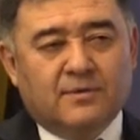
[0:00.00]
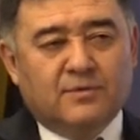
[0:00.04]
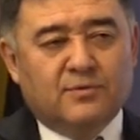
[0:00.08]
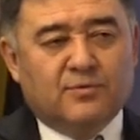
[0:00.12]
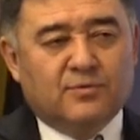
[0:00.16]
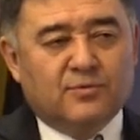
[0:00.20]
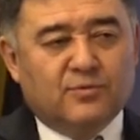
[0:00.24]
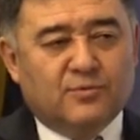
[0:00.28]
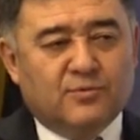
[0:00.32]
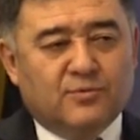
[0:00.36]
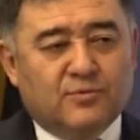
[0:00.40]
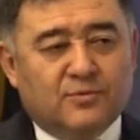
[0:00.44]

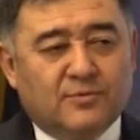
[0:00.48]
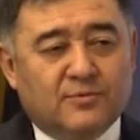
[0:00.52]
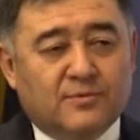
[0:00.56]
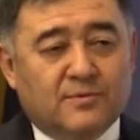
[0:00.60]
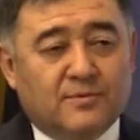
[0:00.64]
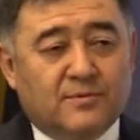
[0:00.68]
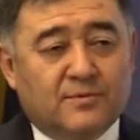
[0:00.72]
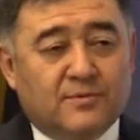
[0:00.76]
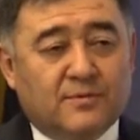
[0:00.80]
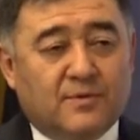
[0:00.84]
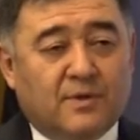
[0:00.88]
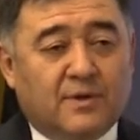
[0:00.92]
to
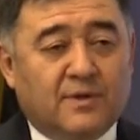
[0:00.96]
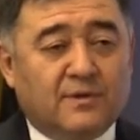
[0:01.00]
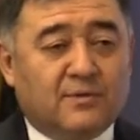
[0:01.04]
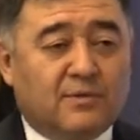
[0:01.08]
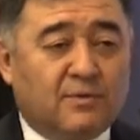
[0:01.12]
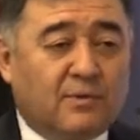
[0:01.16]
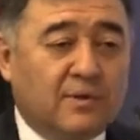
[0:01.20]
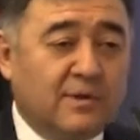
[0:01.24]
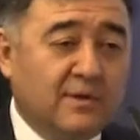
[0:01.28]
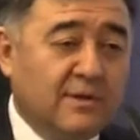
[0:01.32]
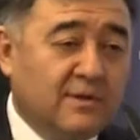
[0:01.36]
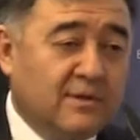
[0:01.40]
not
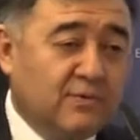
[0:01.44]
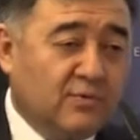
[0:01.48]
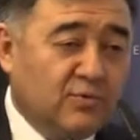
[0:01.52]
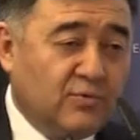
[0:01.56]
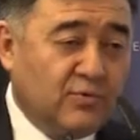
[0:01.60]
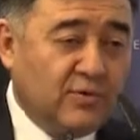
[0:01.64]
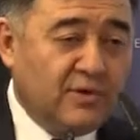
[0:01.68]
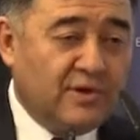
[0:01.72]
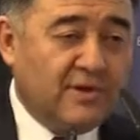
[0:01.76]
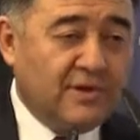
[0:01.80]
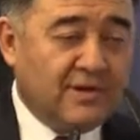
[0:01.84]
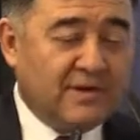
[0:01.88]
only to
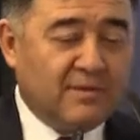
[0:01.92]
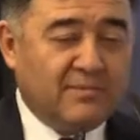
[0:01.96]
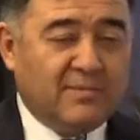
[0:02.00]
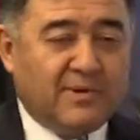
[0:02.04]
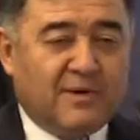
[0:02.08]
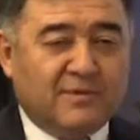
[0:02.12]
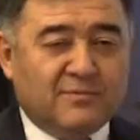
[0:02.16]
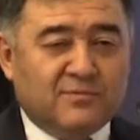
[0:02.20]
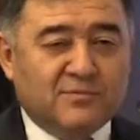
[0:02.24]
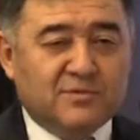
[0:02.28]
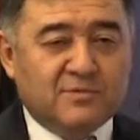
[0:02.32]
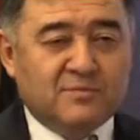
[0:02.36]
hear
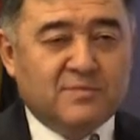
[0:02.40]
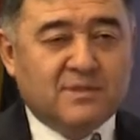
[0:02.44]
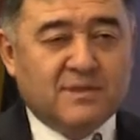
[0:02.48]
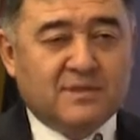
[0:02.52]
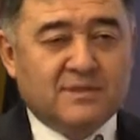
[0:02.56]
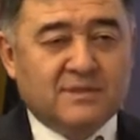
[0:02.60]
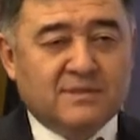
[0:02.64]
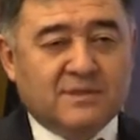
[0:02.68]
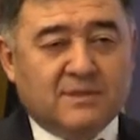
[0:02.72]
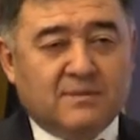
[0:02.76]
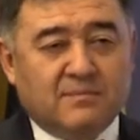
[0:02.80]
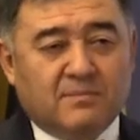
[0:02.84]
about
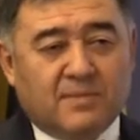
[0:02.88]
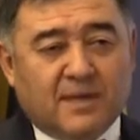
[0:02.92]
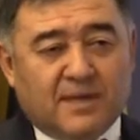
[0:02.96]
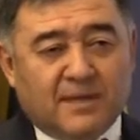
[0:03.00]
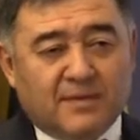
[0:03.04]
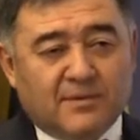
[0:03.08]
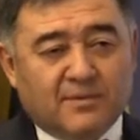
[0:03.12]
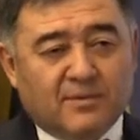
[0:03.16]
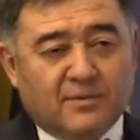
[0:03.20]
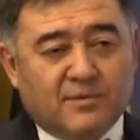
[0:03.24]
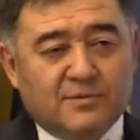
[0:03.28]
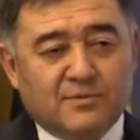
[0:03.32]
Uzbekistan,
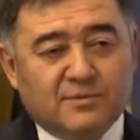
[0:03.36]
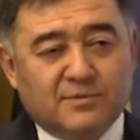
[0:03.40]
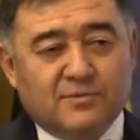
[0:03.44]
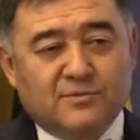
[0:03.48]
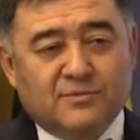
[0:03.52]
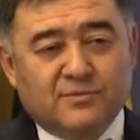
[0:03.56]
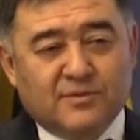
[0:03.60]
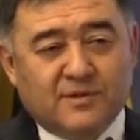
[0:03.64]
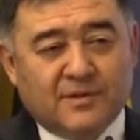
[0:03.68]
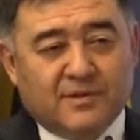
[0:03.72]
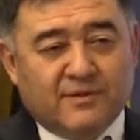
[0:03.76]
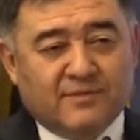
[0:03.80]
but also
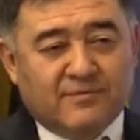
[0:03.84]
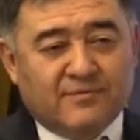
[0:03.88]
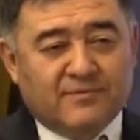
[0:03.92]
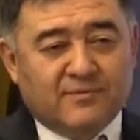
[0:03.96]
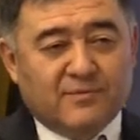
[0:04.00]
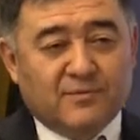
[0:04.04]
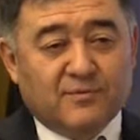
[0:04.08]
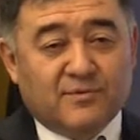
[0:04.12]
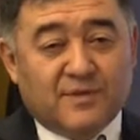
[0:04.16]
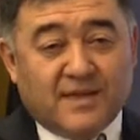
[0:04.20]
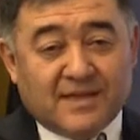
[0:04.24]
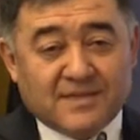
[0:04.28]

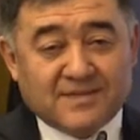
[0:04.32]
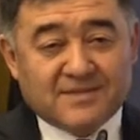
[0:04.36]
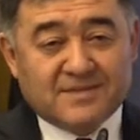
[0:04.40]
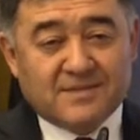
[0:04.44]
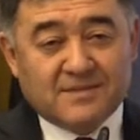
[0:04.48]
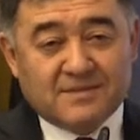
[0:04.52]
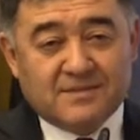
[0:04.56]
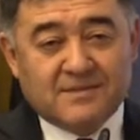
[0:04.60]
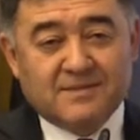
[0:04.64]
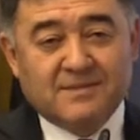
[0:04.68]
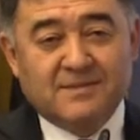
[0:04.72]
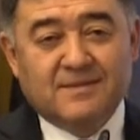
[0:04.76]
to test
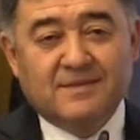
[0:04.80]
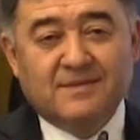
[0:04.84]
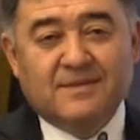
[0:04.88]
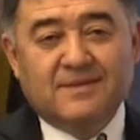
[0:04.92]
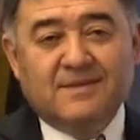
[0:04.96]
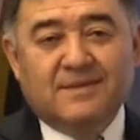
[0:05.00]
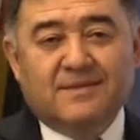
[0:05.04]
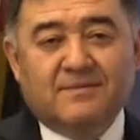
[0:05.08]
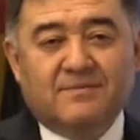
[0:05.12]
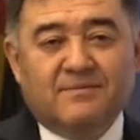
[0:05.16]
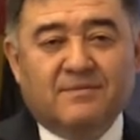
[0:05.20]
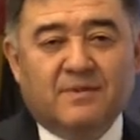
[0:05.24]
it.
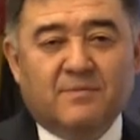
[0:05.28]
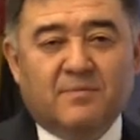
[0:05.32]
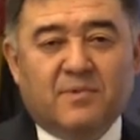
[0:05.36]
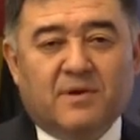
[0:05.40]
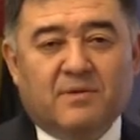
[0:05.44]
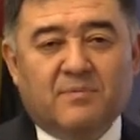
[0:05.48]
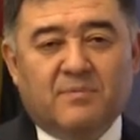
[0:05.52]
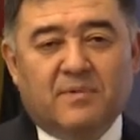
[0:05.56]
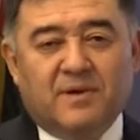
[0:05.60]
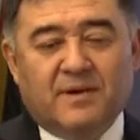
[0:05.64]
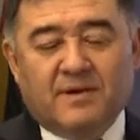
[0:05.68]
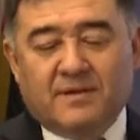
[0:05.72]
We
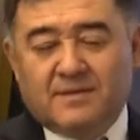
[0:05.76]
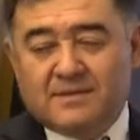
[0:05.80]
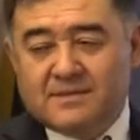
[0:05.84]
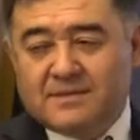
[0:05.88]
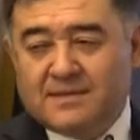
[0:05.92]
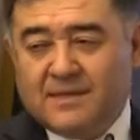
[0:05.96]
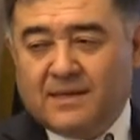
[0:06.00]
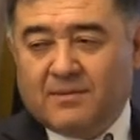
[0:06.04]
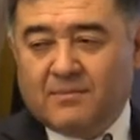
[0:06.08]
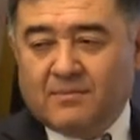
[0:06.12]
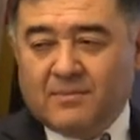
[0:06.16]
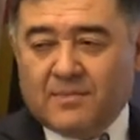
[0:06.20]
prepare
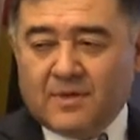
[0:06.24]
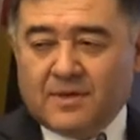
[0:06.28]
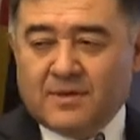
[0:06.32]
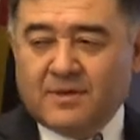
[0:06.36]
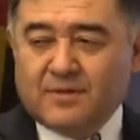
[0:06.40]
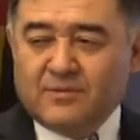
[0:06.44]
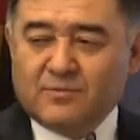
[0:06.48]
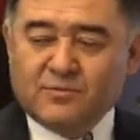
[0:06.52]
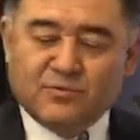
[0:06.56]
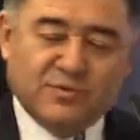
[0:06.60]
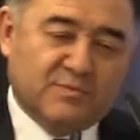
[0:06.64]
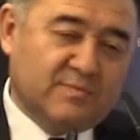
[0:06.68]
some
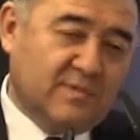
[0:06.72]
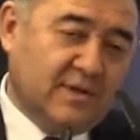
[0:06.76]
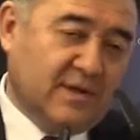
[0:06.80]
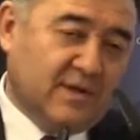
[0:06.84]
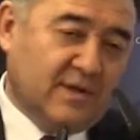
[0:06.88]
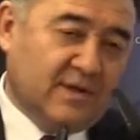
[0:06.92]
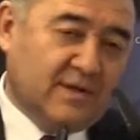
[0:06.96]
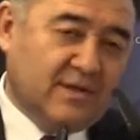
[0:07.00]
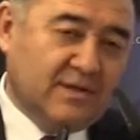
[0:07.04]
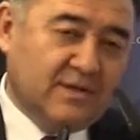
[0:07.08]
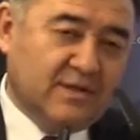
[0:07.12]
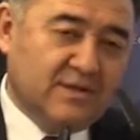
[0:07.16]

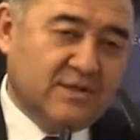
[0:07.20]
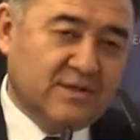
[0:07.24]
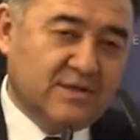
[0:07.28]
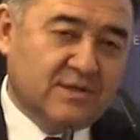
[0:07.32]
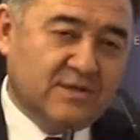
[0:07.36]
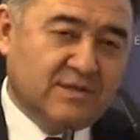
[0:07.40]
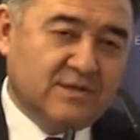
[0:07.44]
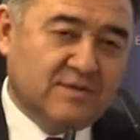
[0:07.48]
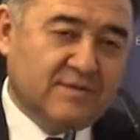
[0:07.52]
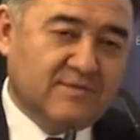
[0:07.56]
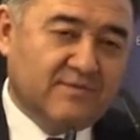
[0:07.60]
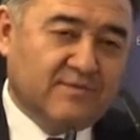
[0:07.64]
Uzbek
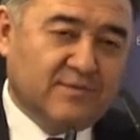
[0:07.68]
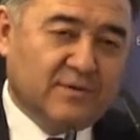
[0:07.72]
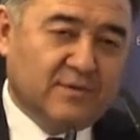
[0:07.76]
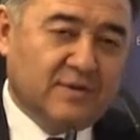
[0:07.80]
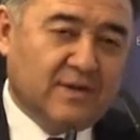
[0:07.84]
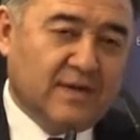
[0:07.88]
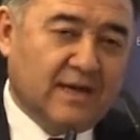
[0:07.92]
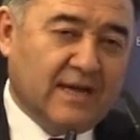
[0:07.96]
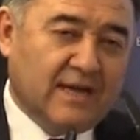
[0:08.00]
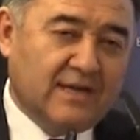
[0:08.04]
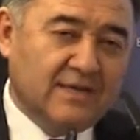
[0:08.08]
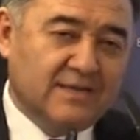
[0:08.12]
dishes for
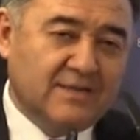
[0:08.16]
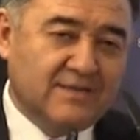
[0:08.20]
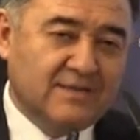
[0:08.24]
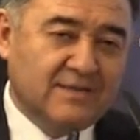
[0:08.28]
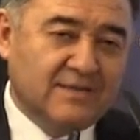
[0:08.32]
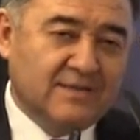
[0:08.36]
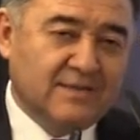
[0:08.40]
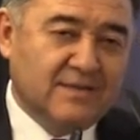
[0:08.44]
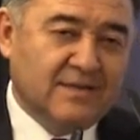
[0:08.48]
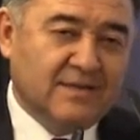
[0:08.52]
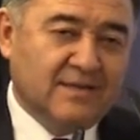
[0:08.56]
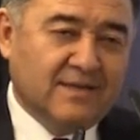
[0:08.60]
the lunch,
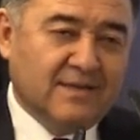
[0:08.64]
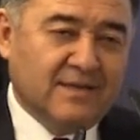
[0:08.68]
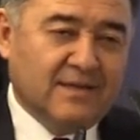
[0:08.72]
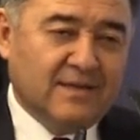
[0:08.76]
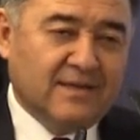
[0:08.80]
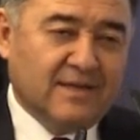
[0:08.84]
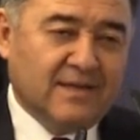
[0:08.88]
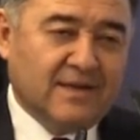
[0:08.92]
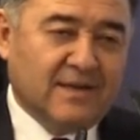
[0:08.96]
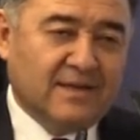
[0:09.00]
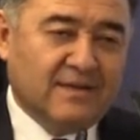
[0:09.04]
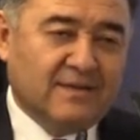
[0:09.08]

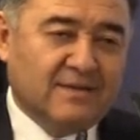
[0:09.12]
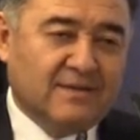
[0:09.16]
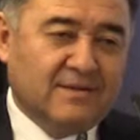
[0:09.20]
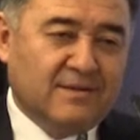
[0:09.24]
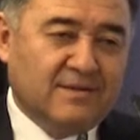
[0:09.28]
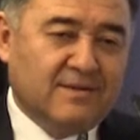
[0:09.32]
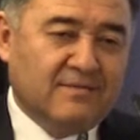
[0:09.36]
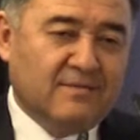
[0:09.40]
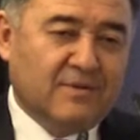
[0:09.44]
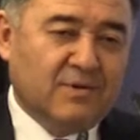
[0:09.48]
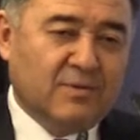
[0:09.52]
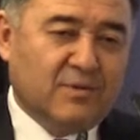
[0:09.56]
and
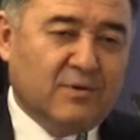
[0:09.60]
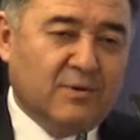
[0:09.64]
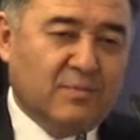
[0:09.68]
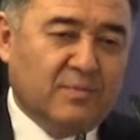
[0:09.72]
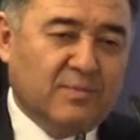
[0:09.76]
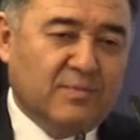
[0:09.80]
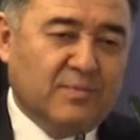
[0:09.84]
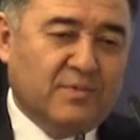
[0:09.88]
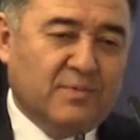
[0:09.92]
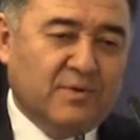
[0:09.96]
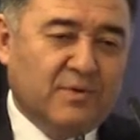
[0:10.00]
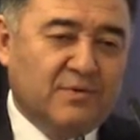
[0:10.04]
we
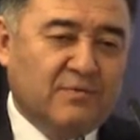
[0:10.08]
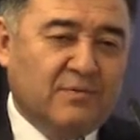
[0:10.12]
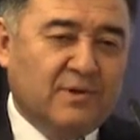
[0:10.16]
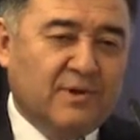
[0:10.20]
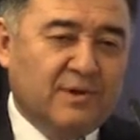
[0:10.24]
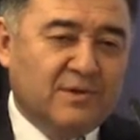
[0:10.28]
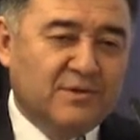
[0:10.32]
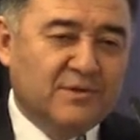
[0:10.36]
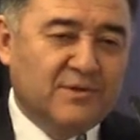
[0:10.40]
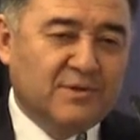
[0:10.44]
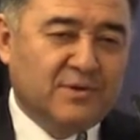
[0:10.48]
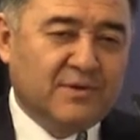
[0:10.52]
hope you will
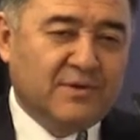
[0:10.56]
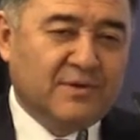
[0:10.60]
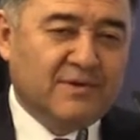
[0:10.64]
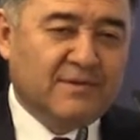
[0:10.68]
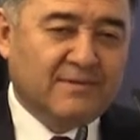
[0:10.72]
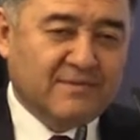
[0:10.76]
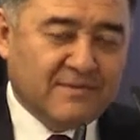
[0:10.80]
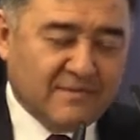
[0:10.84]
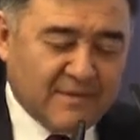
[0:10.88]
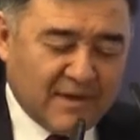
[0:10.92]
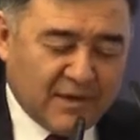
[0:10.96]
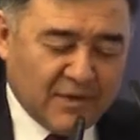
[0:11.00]
enjoy it.
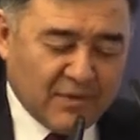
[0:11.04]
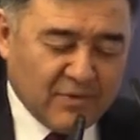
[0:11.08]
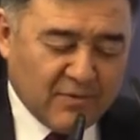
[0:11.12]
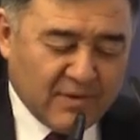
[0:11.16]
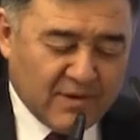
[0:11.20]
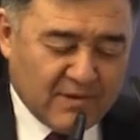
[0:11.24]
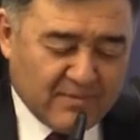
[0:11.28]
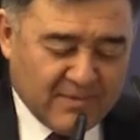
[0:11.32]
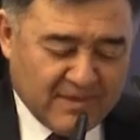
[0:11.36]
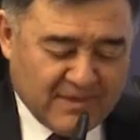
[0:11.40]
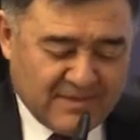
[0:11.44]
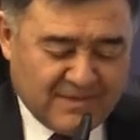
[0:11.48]
Thank you
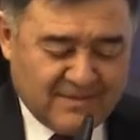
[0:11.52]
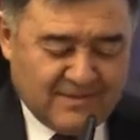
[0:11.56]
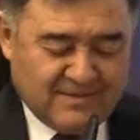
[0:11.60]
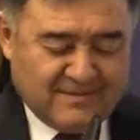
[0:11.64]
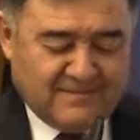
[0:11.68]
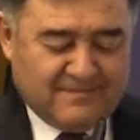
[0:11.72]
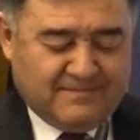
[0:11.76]
very much.